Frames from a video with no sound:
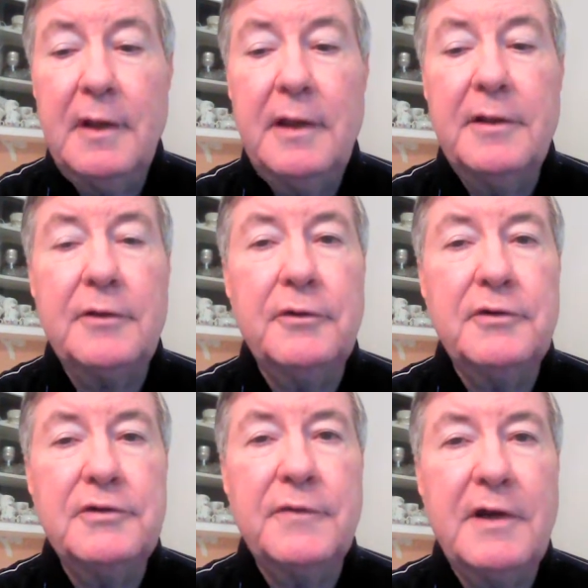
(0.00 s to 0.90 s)
In the
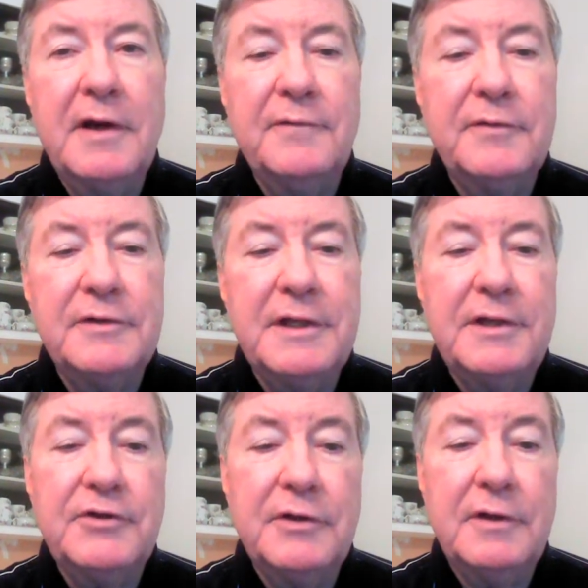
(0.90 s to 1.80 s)
course of a
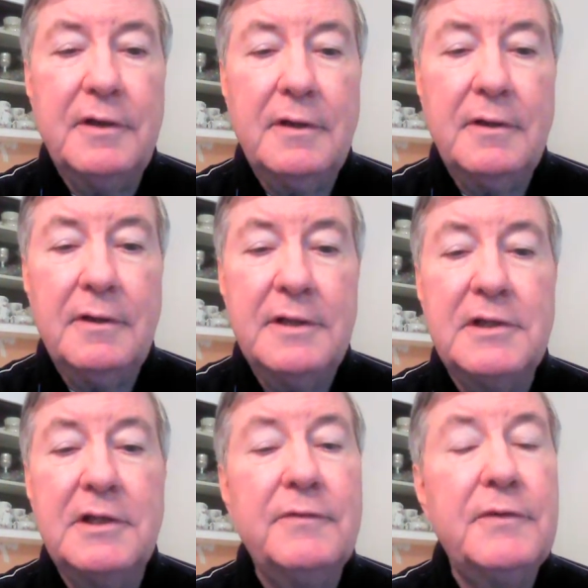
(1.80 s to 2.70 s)
conversation, this
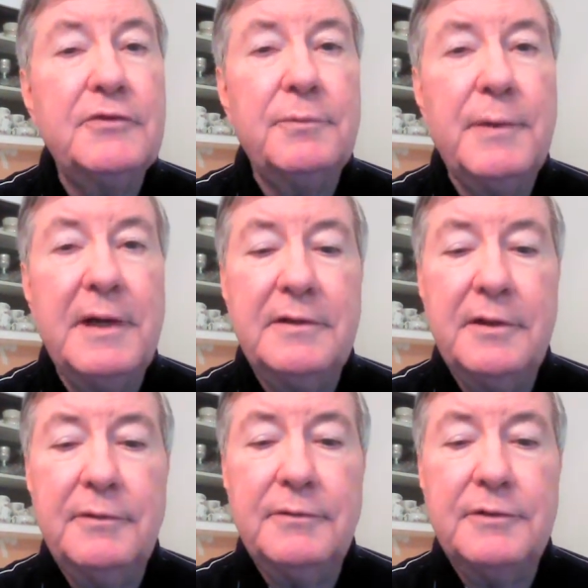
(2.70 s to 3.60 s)
individual might
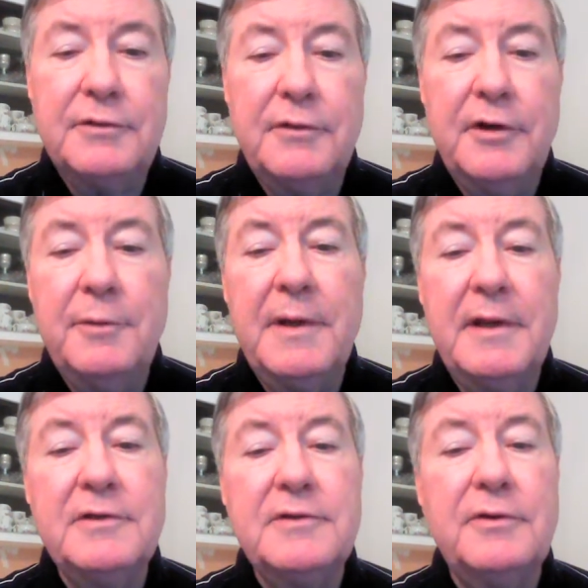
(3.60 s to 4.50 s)
tell you a story about
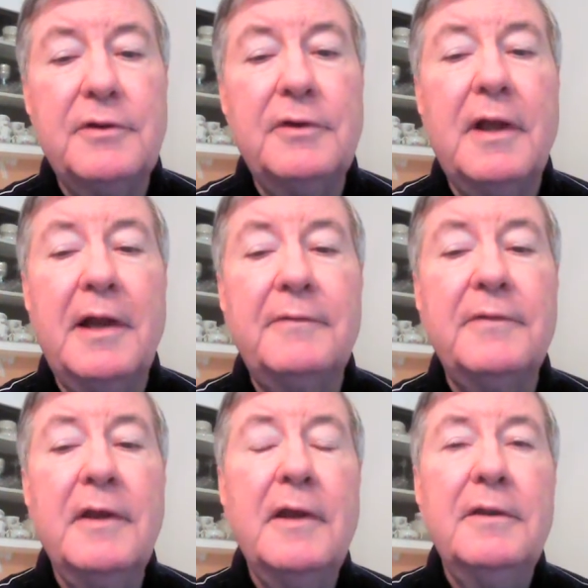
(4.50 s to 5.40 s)
his or her life
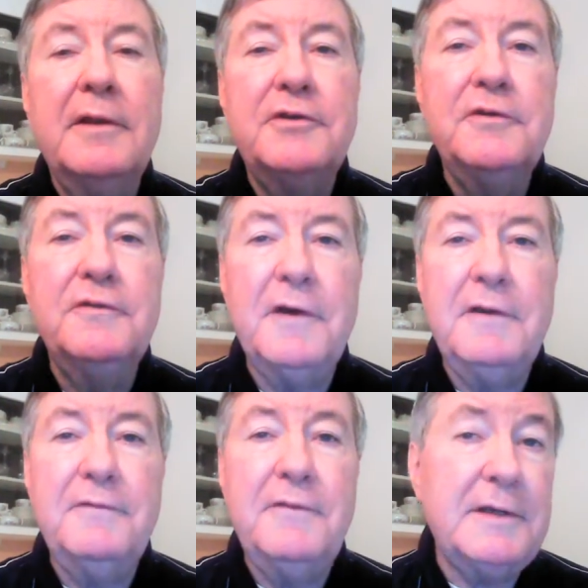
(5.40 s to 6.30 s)
that you
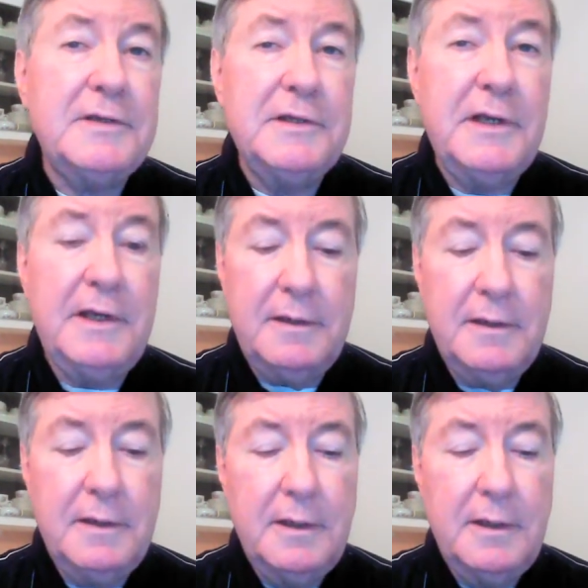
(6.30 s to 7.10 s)
find fascinating,